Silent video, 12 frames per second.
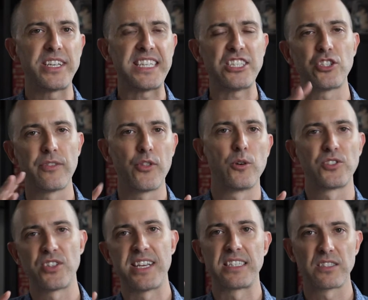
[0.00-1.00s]
each of those
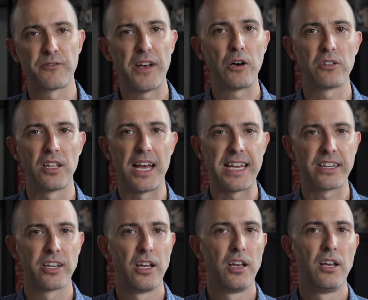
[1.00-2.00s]
things felt like,
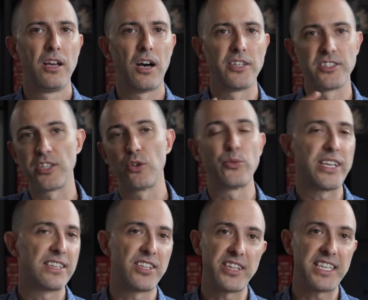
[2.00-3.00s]
until we get to the